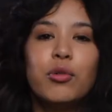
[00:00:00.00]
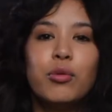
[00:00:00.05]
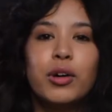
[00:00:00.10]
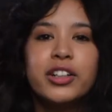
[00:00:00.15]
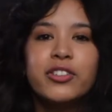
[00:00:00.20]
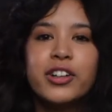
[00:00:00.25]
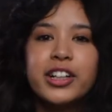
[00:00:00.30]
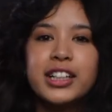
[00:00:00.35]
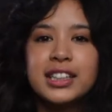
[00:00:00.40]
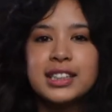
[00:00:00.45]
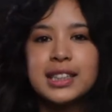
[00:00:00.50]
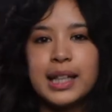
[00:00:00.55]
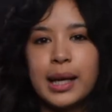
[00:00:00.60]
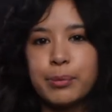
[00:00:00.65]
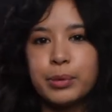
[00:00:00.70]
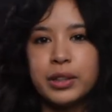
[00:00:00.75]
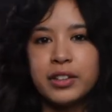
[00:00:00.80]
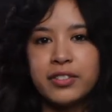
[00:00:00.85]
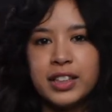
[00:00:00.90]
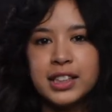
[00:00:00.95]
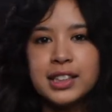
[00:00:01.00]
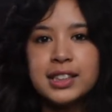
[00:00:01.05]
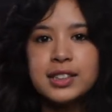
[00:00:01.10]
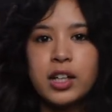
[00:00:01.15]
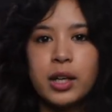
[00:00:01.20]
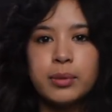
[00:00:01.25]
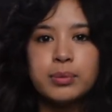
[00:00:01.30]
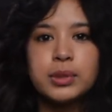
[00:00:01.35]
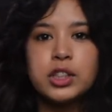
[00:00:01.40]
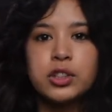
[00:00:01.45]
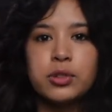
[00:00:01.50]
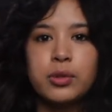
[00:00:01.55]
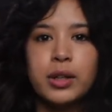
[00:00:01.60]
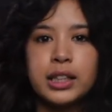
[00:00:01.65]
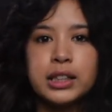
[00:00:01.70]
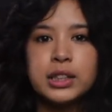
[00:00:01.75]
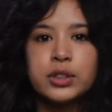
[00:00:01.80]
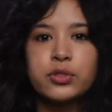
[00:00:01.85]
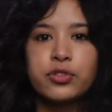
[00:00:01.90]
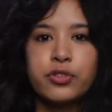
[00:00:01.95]
One great example of this comes to
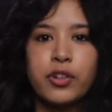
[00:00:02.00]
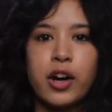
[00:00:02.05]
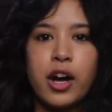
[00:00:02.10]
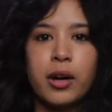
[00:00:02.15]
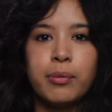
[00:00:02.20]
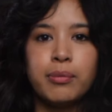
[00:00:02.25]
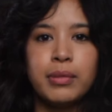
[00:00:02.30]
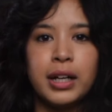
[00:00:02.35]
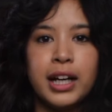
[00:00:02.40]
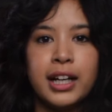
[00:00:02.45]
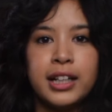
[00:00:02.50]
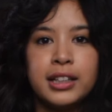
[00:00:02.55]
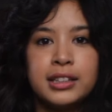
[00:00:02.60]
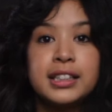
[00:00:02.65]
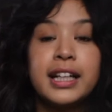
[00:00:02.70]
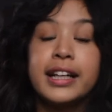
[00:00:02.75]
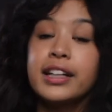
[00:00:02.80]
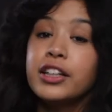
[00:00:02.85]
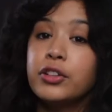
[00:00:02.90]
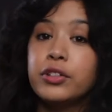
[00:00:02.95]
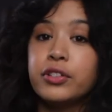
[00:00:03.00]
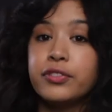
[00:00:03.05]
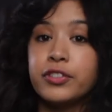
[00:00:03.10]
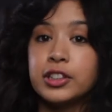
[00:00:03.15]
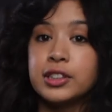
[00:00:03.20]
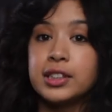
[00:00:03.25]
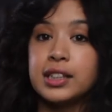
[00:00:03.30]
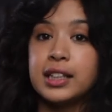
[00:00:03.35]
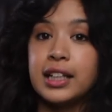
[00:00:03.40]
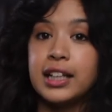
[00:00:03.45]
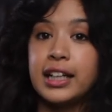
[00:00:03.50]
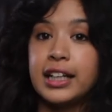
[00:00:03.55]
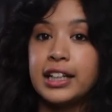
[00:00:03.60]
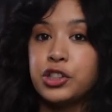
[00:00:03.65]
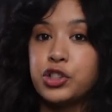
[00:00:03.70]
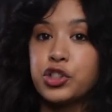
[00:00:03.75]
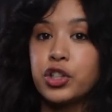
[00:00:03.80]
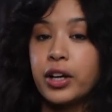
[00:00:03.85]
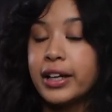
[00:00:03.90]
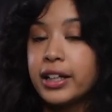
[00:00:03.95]
us from a tech university
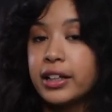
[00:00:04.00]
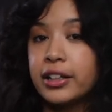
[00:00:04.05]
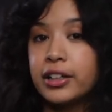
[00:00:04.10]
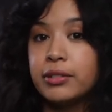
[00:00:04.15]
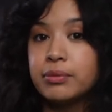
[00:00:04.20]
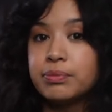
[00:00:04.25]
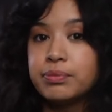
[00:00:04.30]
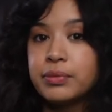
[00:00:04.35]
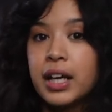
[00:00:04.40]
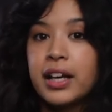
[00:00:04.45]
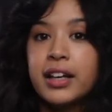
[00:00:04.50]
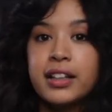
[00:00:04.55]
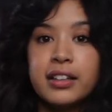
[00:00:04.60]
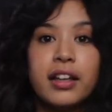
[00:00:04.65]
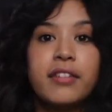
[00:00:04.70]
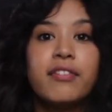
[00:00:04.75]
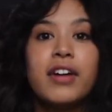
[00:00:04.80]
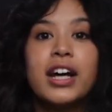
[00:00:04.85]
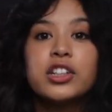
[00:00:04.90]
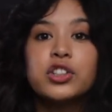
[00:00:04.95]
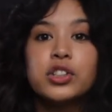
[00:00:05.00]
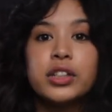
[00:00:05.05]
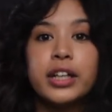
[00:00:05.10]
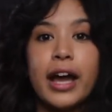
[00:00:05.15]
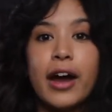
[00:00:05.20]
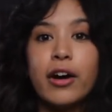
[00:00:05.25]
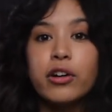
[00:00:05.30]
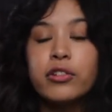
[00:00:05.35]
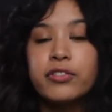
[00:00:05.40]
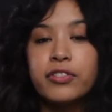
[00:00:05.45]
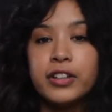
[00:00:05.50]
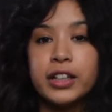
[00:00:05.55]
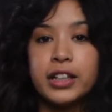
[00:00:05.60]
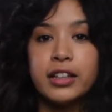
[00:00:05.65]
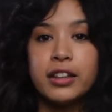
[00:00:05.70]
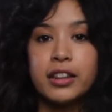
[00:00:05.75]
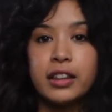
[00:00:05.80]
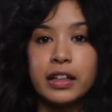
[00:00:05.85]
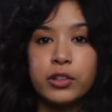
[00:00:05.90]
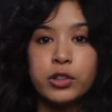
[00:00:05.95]
in China. They've actually
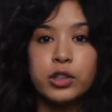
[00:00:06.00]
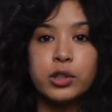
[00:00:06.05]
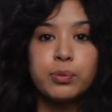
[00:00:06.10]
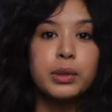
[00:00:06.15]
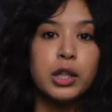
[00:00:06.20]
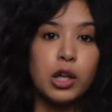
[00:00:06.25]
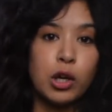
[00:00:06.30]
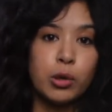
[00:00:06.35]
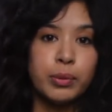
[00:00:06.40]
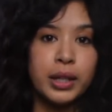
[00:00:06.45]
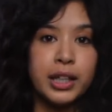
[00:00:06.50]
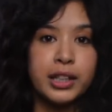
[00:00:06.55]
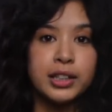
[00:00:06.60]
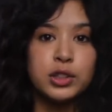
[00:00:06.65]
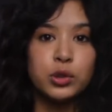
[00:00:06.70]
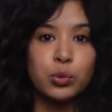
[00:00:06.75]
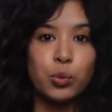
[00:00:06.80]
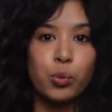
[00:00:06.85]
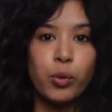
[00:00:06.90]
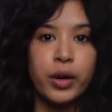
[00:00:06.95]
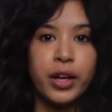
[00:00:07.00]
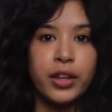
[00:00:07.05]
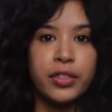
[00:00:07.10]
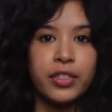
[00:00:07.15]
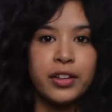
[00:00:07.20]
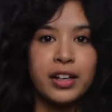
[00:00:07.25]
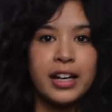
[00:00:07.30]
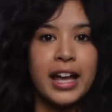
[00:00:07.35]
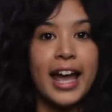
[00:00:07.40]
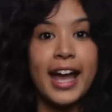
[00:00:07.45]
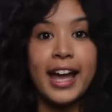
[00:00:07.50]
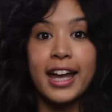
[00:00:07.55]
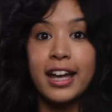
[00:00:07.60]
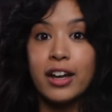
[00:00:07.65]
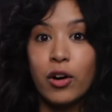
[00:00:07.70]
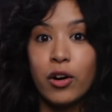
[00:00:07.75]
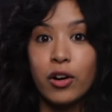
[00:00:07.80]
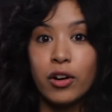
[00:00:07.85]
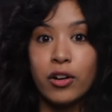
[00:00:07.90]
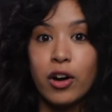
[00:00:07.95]
outfitted their diplomas with an
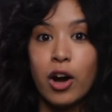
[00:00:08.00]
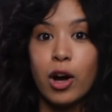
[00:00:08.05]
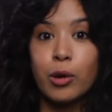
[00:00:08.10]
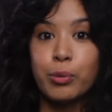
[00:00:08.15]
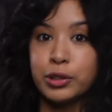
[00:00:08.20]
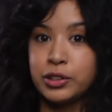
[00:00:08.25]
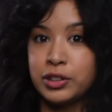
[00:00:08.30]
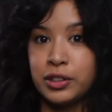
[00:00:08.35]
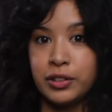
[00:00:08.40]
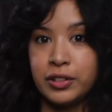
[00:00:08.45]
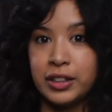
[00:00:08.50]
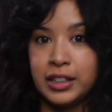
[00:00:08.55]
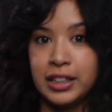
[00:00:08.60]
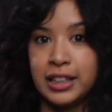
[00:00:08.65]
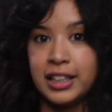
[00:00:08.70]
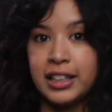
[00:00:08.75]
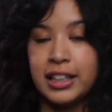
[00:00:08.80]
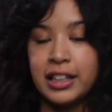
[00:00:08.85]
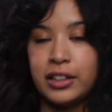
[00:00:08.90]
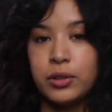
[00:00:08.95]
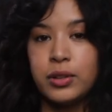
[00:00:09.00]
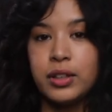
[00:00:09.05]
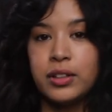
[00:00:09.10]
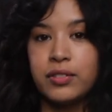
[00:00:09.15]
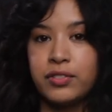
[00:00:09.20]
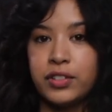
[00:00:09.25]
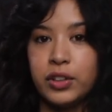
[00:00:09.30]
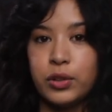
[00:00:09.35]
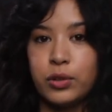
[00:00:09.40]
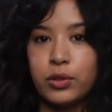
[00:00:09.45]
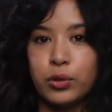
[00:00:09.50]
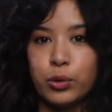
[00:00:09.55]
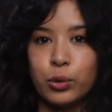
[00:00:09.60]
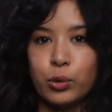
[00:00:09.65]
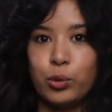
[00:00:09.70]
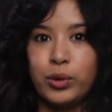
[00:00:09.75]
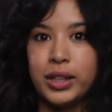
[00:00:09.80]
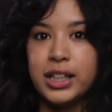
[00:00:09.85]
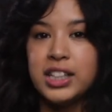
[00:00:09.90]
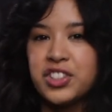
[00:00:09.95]
AR opportunity that you can view through
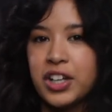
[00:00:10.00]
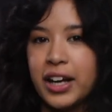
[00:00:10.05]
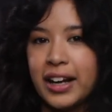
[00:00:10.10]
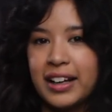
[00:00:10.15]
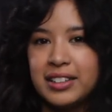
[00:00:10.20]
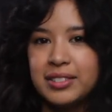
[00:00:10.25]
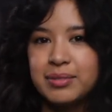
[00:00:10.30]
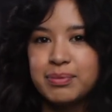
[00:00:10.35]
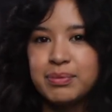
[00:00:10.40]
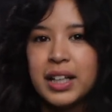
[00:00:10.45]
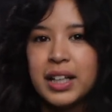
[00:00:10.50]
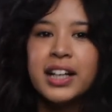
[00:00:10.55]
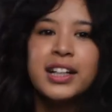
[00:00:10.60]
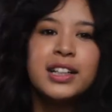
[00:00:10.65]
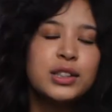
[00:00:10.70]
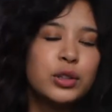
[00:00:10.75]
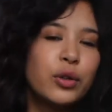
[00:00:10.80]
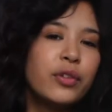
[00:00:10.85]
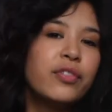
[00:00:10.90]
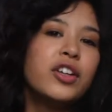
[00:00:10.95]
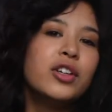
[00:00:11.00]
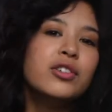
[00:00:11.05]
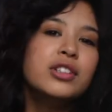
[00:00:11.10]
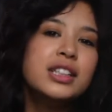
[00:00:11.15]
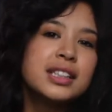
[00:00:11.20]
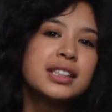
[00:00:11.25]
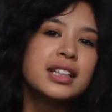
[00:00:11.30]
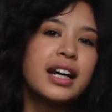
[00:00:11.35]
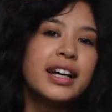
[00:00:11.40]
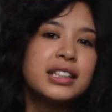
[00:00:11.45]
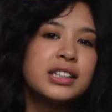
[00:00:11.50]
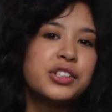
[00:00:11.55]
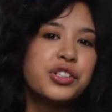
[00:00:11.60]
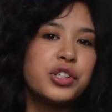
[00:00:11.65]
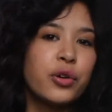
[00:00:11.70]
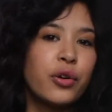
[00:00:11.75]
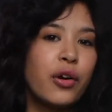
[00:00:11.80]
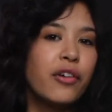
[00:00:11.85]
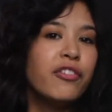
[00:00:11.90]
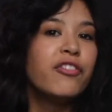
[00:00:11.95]
WeChat. So if you decide to
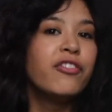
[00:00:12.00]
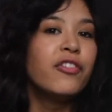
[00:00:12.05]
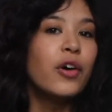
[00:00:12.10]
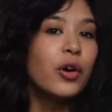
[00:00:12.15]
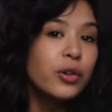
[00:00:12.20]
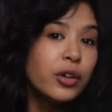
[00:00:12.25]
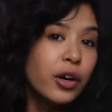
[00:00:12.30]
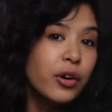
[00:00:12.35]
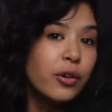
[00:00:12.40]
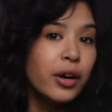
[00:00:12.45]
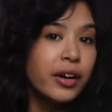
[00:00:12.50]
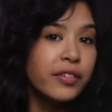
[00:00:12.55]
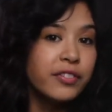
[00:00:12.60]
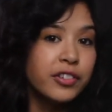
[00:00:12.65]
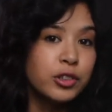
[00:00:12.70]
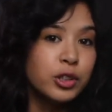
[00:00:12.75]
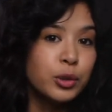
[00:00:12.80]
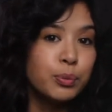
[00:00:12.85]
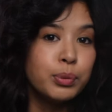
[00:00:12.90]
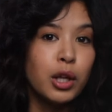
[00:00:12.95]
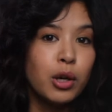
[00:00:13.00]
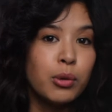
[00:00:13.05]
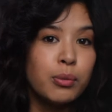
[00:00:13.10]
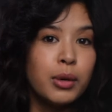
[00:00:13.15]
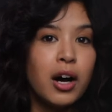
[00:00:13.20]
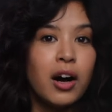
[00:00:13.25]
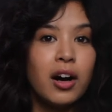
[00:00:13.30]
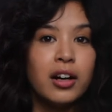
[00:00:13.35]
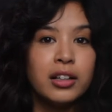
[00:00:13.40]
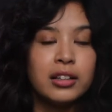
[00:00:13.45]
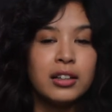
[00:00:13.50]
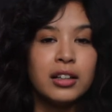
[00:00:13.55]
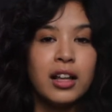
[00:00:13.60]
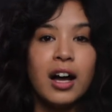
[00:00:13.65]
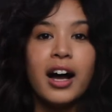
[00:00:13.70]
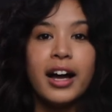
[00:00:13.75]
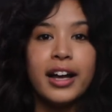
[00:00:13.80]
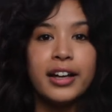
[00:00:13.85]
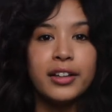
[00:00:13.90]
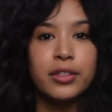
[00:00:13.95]
share a photo of your diploma
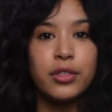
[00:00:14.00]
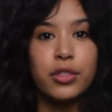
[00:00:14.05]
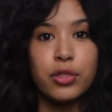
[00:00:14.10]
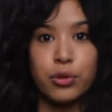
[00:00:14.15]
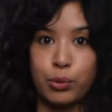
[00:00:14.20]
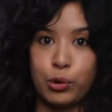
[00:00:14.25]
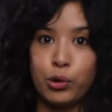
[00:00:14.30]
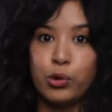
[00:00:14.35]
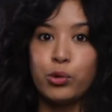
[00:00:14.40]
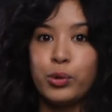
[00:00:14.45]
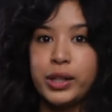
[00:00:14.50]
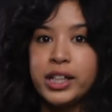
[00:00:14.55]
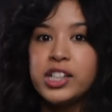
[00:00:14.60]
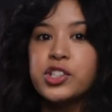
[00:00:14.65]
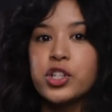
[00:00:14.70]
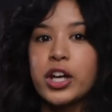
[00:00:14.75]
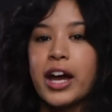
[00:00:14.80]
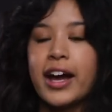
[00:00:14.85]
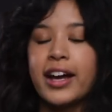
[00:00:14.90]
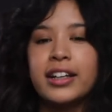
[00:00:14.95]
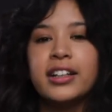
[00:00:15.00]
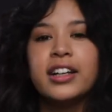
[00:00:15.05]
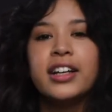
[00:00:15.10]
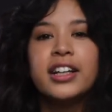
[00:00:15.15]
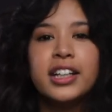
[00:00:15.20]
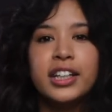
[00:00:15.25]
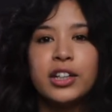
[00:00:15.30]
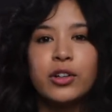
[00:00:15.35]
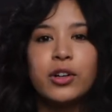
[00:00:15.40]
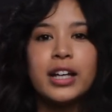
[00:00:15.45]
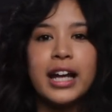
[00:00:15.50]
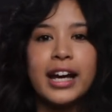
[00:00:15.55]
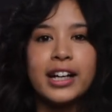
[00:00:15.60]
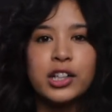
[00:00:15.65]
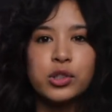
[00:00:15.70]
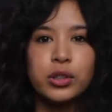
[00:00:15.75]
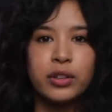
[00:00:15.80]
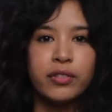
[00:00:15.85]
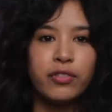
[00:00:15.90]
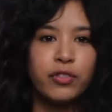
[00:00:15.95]
online through WeChat, you can
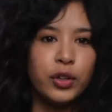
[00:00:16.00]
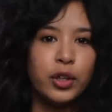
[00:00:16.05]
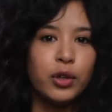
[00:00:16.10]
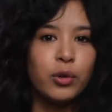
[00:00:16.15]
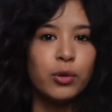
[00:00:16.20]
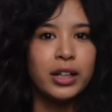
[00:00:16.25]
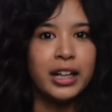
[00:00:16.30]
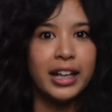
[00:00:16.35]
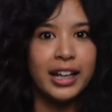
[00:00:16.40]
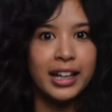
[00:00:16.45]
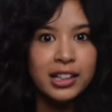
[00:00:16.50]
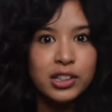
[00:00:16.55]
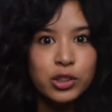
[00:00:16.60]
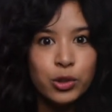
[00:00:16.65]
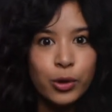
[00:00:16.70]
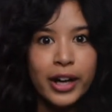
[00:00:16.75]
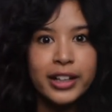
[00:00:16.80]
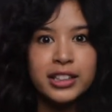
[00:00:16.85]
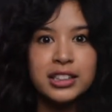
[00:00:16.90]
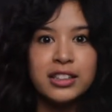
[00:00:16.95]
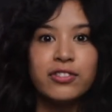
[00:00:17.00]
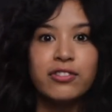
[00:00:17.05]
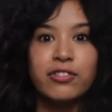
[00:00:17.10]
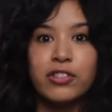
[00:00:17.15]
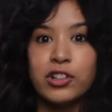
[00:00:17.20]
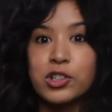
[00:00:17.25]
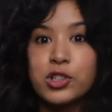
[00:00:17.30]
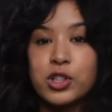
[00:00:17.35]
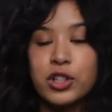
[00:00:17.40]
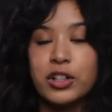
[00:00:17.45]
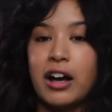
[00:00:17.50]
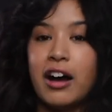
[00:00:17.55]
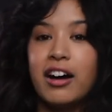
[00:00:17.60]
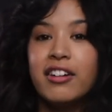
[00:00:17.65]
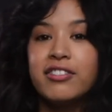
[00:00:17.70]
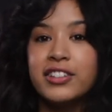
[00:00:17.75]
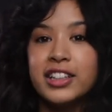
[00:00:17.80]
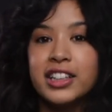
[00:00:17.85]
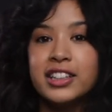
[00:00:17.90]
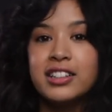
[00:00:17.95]
actually view an interactive version
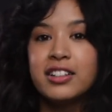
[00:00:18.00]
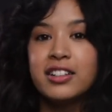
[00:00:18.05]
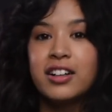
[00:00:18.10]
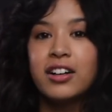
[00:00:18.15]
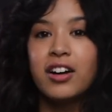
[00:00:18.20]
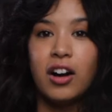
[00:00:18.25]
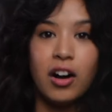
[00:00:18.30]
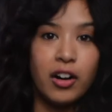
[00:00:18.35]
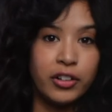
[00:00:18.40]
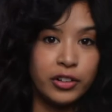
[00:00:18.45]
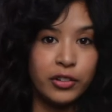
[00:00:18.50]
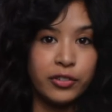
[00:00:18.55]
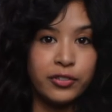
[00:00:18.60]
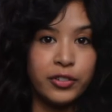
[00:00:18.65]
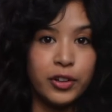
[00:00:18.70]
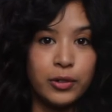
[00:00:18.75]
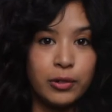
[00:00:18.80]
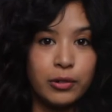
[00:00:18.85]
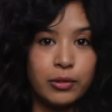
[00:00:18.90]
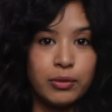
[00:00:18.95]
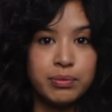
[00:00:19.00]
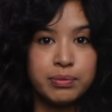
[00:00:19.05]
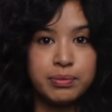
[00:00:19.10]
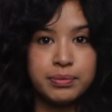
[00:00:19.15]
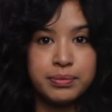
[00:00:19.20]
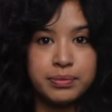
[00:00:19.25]
of it on your phone.